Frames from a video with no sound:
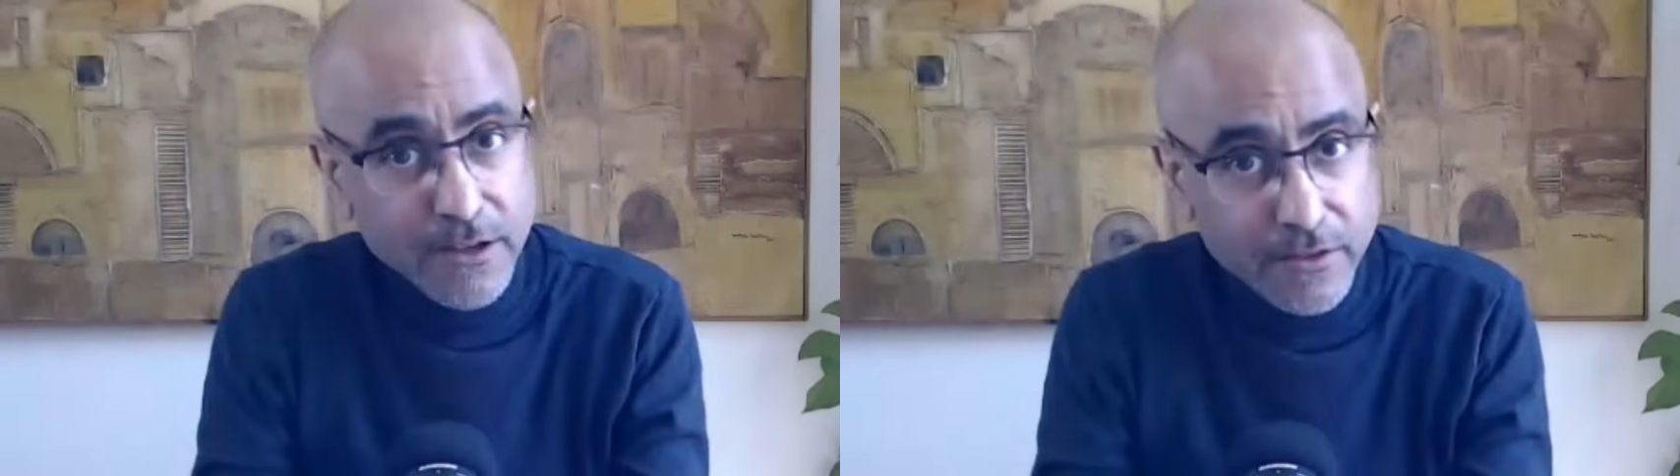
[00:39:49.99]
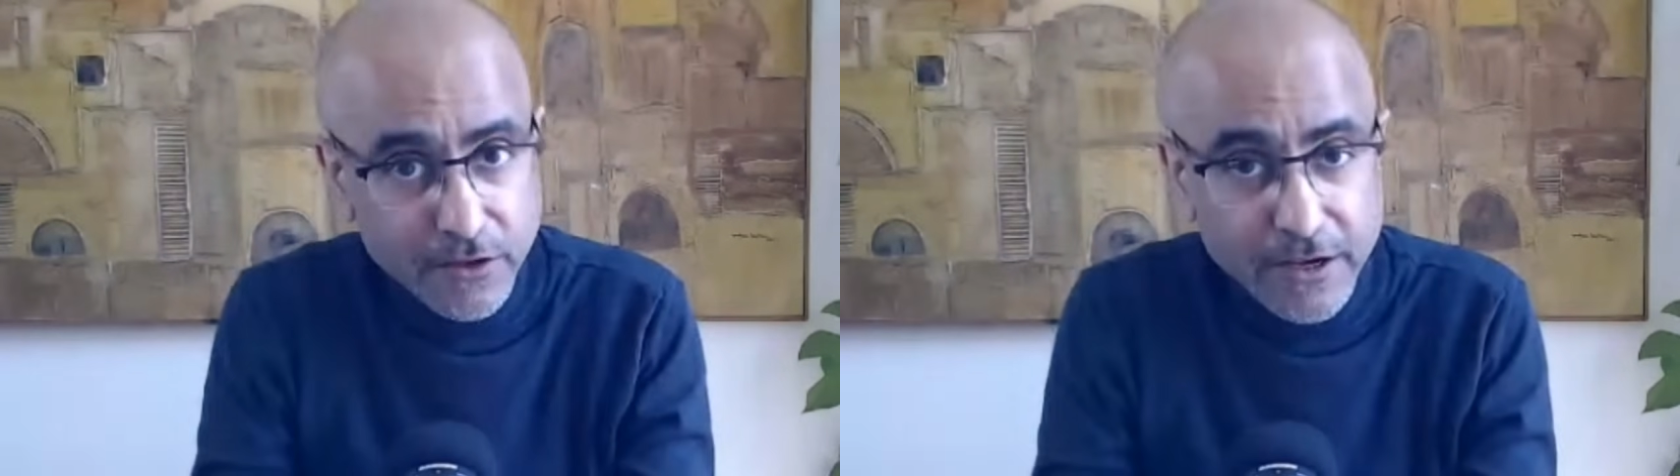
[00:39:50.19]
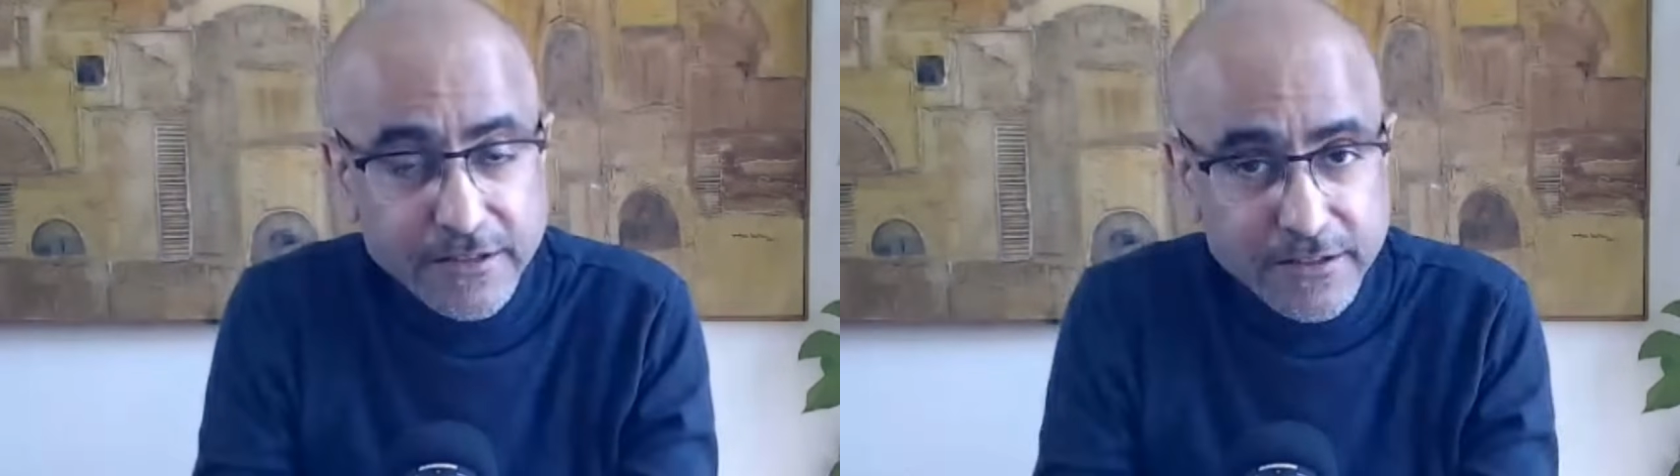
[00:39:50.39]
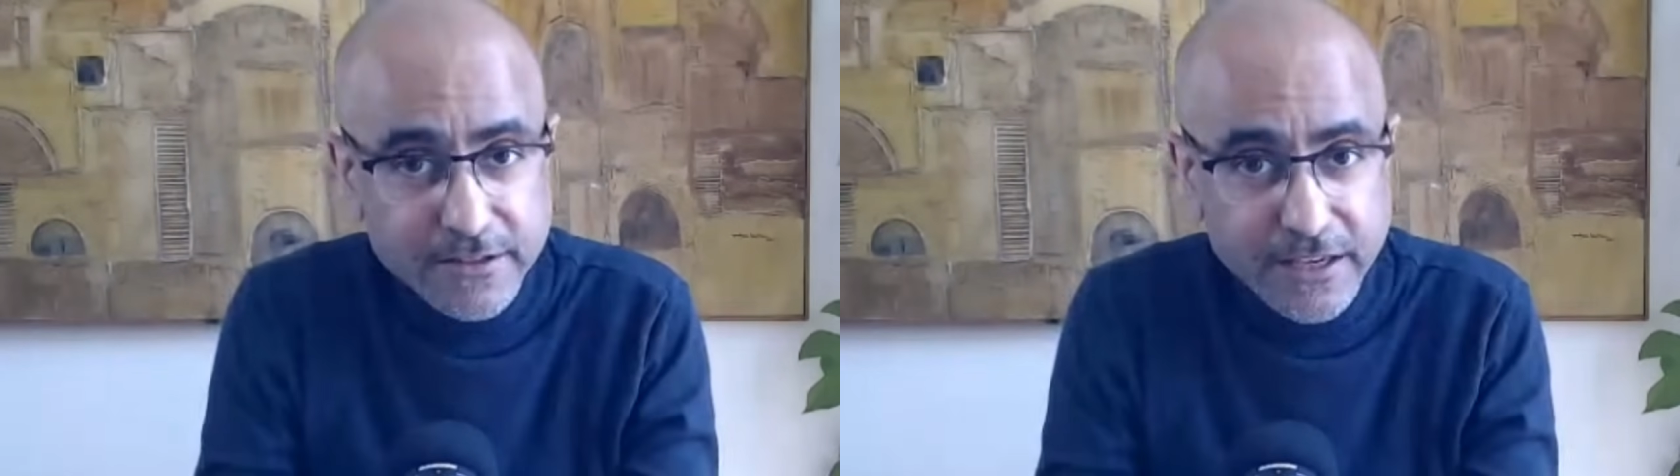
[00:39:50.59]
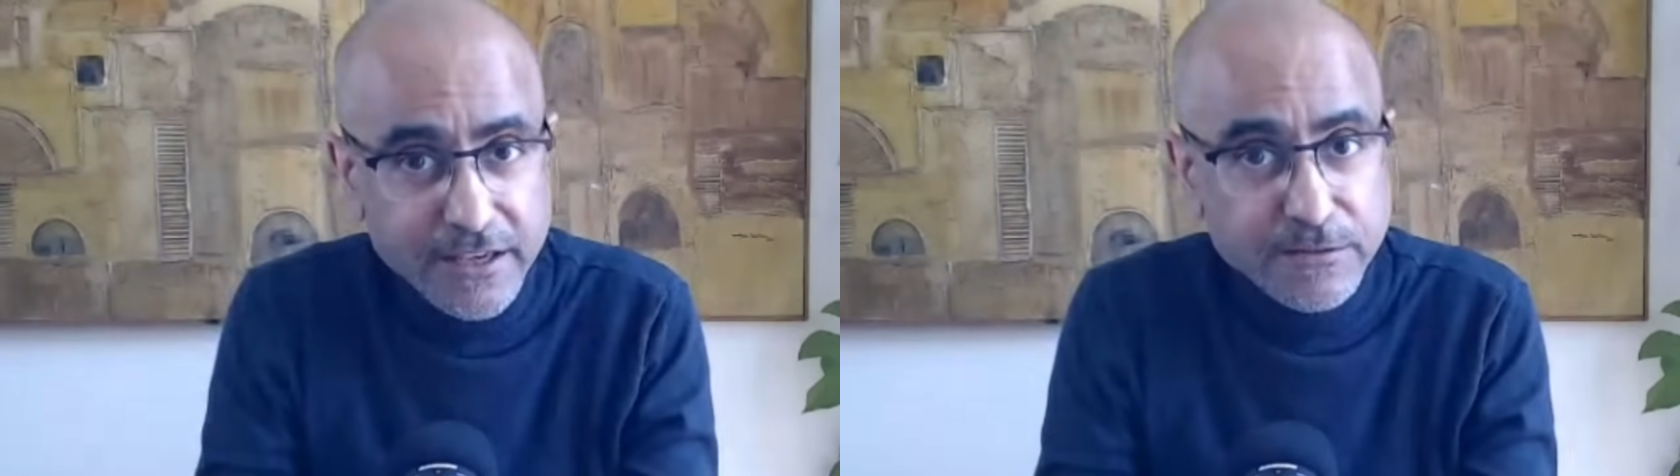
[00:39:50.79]
the
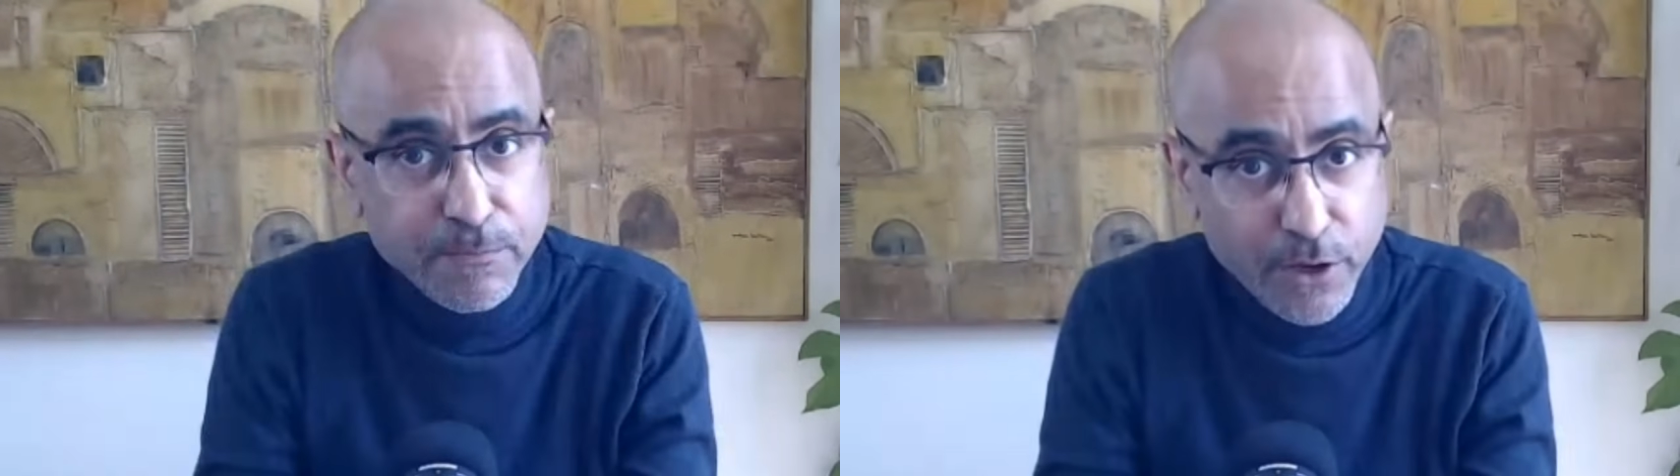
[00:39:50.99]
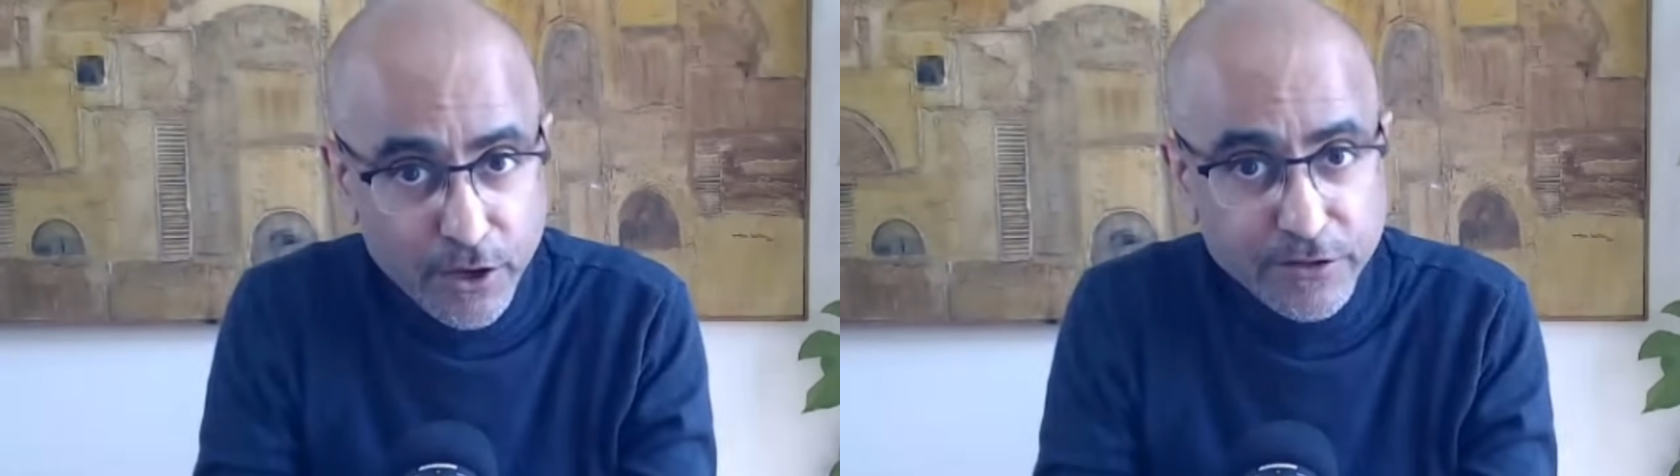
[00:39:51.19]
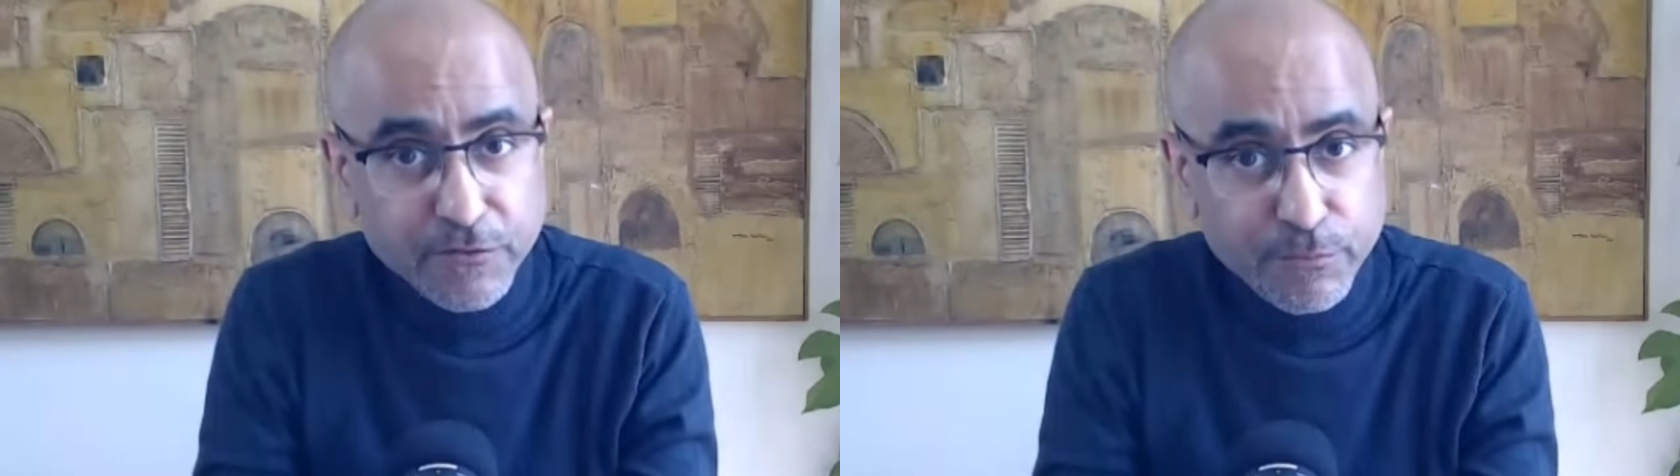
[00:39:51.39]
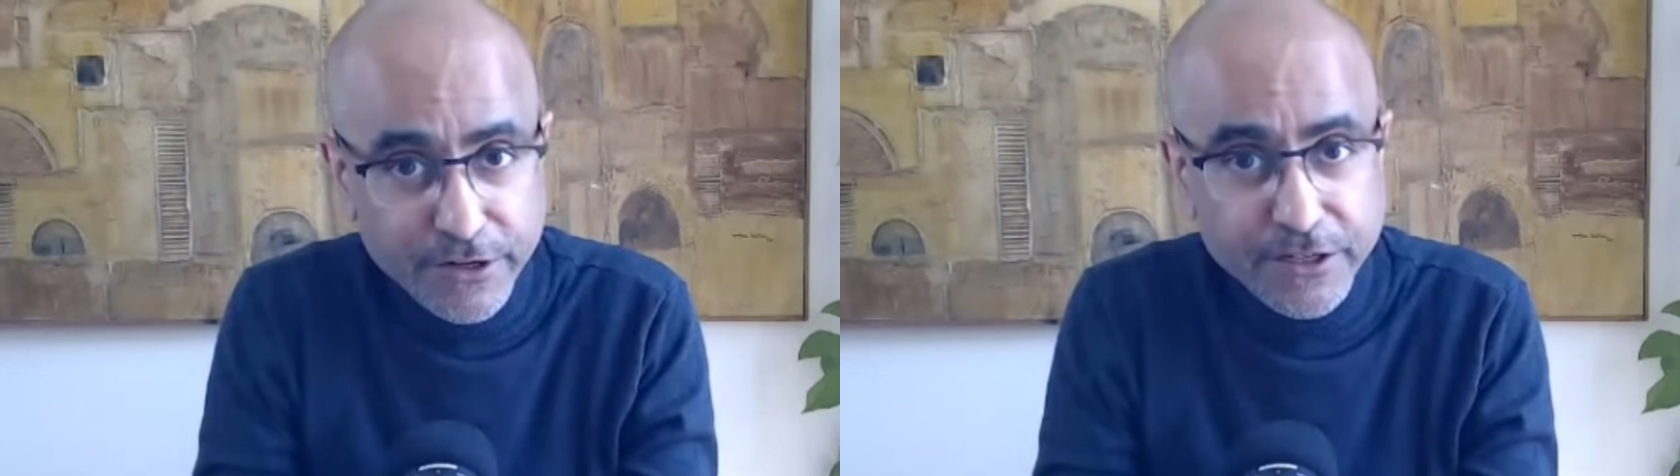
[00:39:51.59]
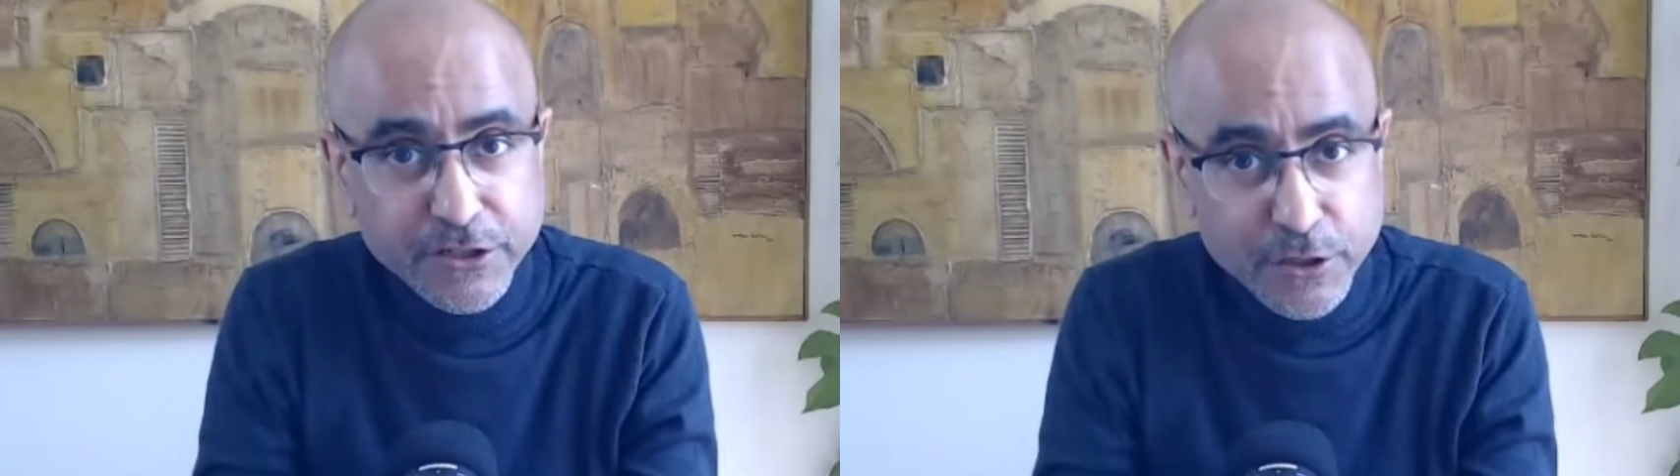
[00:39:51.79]
ICC is part of
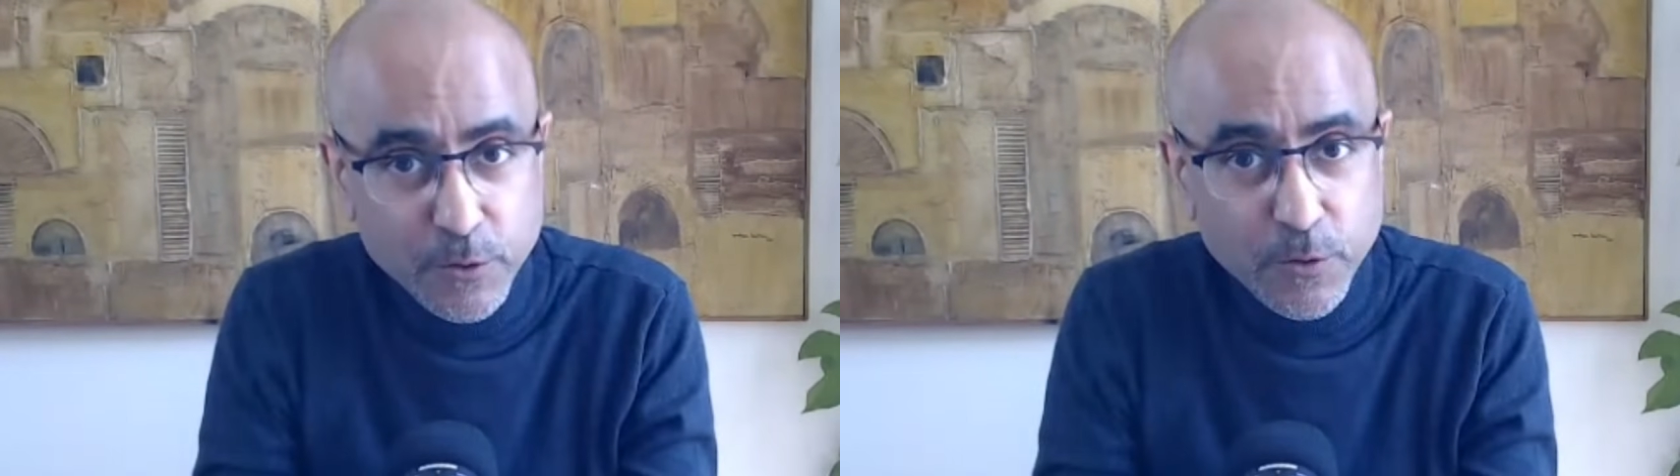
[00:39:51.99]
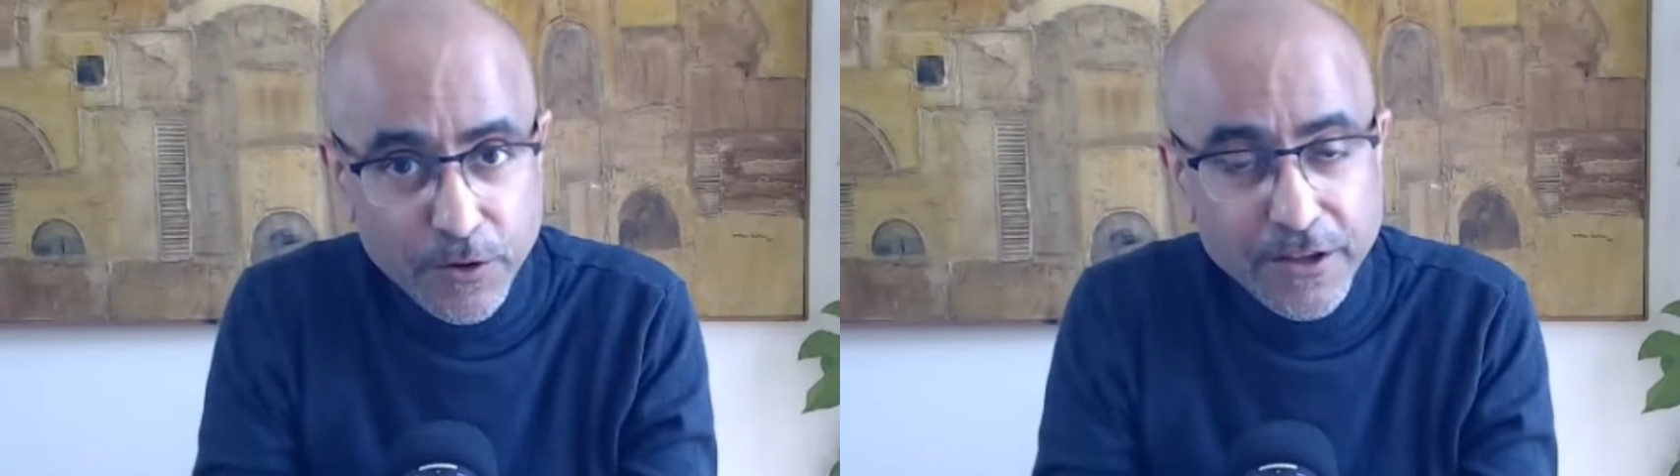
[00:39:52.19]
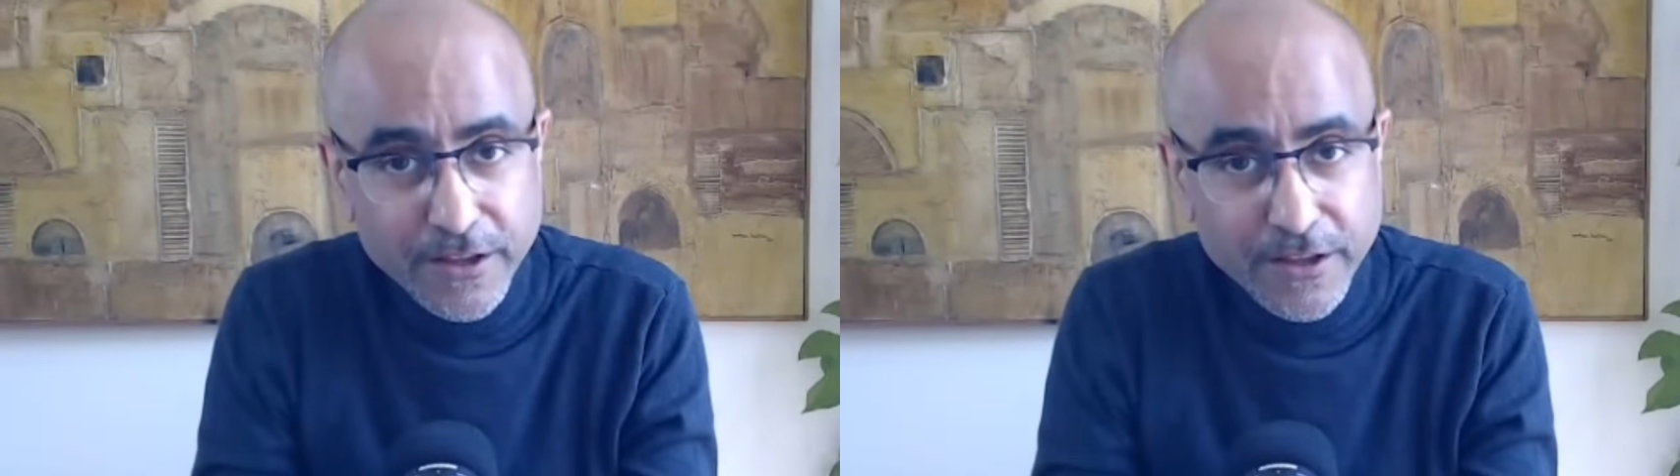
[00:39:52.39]
British law.